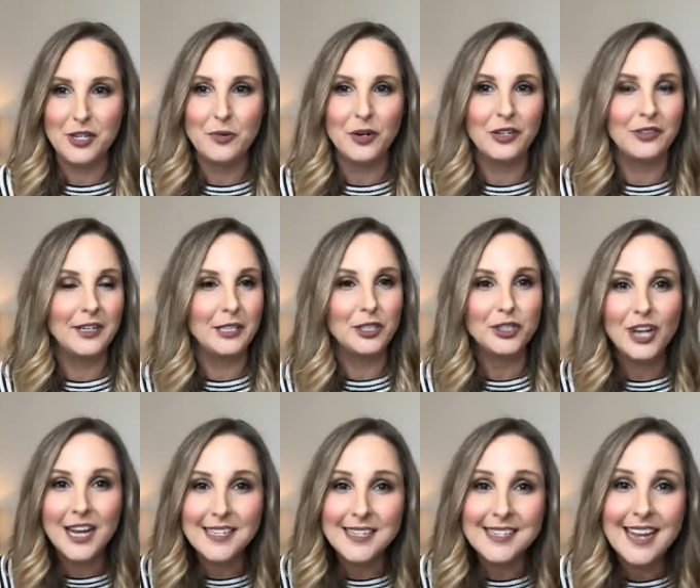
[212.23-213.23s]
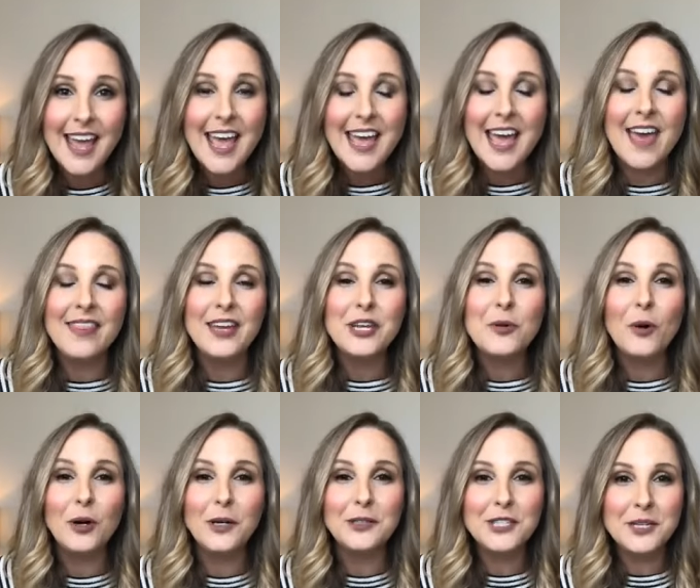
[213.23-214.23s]
You earn their trust, and then you
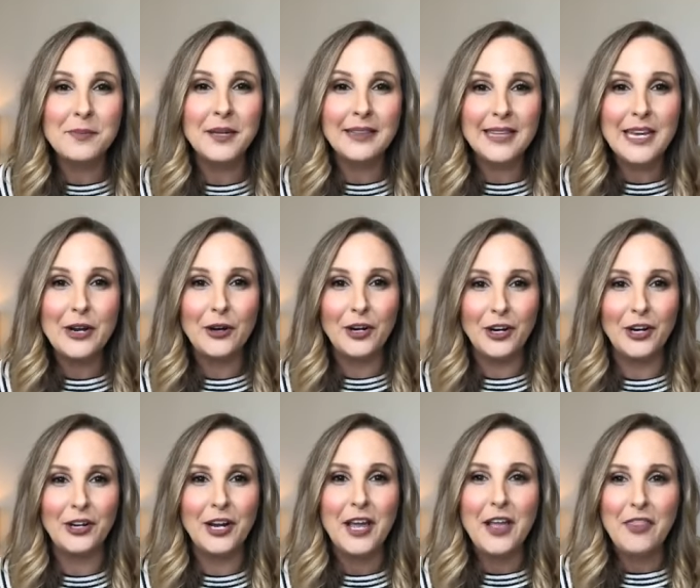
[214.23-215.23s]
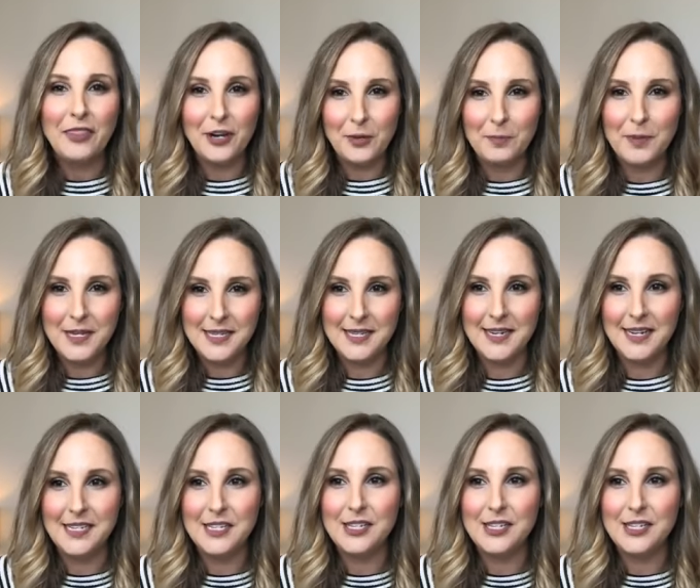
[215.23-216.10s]
ultimately earn their business.